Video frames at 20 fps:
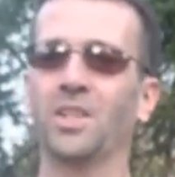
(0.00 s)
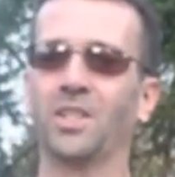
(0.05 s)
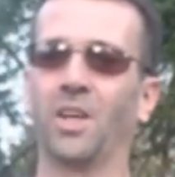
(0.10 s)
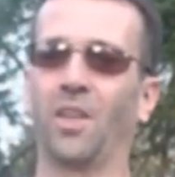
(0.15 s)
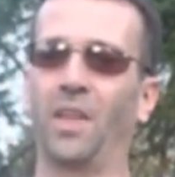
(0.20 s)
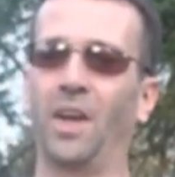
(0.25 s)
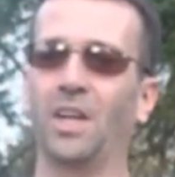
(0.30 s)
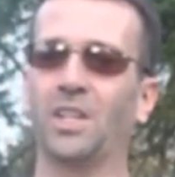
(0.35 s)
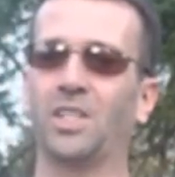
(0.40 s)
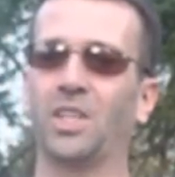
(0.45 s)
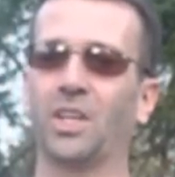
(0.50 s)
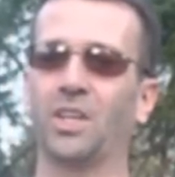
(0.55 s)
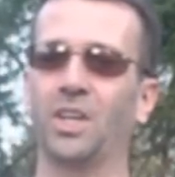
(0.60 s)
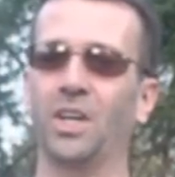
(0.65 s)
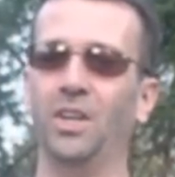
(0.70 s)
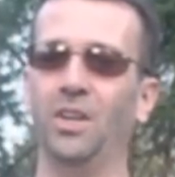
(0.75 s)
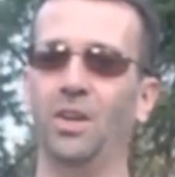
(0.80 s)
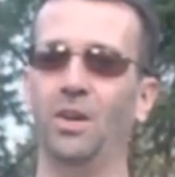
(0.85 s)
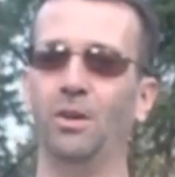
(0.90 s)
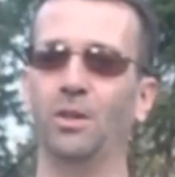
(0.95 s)
So there's the
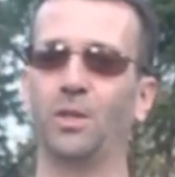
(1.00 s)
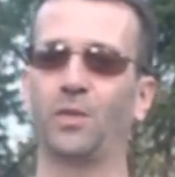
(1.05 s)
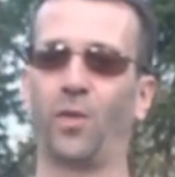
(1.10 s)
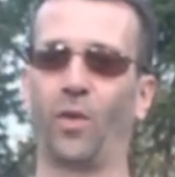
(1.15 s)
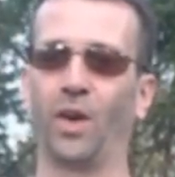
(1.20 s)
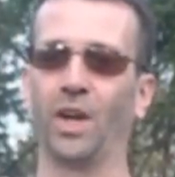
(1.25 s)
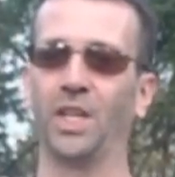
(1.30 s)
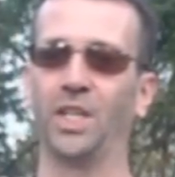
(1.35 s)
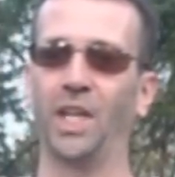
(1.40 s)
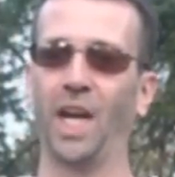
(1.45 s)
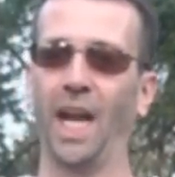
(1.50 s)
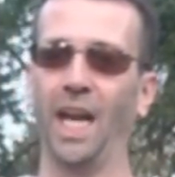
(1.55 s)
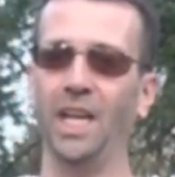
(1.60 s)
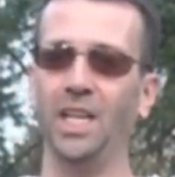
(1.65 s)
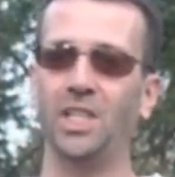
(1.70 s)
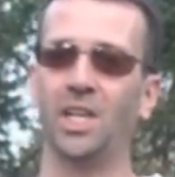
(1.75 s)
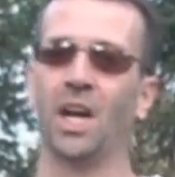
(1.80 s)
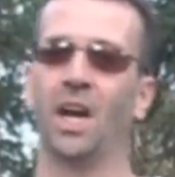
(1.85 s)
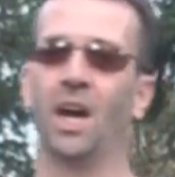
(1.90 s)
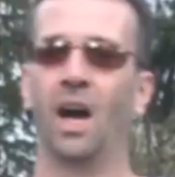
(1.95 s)
good news for a
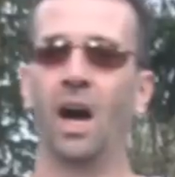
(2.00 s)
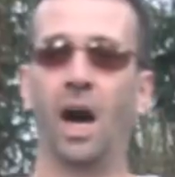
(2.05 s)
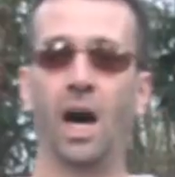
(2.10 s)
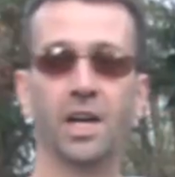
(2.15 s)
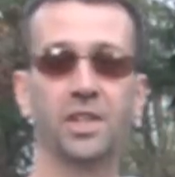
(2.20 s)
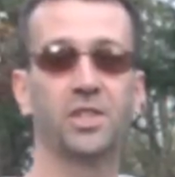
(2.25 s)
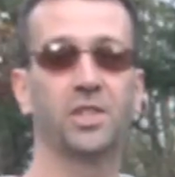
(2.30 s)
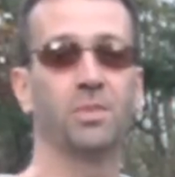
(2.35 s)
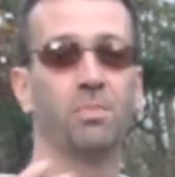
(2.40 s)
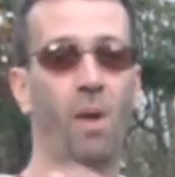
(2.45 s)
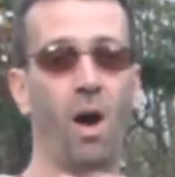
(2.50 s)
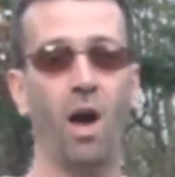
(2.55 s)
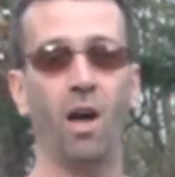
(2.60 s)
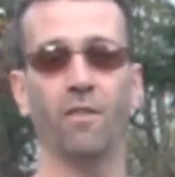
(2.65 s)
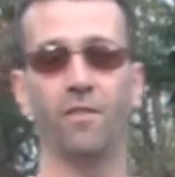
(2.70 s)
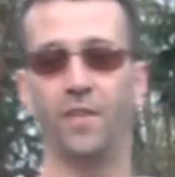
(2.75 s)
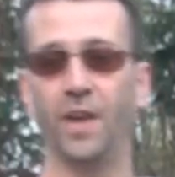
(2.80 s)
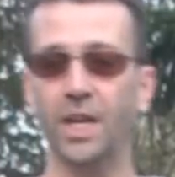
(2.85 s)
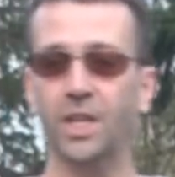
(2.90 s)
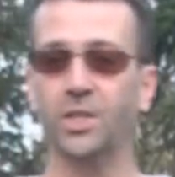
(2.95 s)
change, a
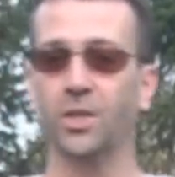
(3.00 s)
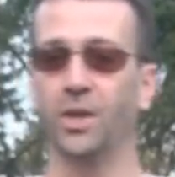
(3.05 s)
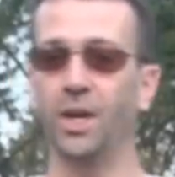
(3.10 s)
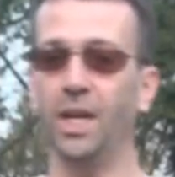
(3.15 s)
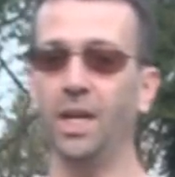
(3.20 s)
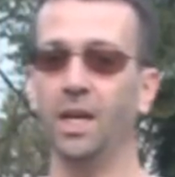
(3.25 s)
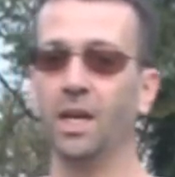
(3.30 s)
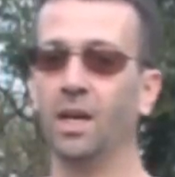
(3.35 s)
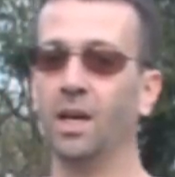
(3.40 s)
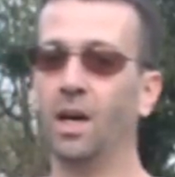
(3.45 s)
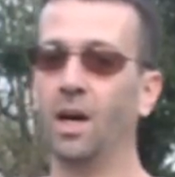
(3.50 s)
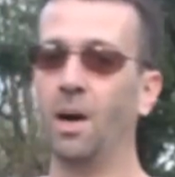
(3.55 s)
small victory,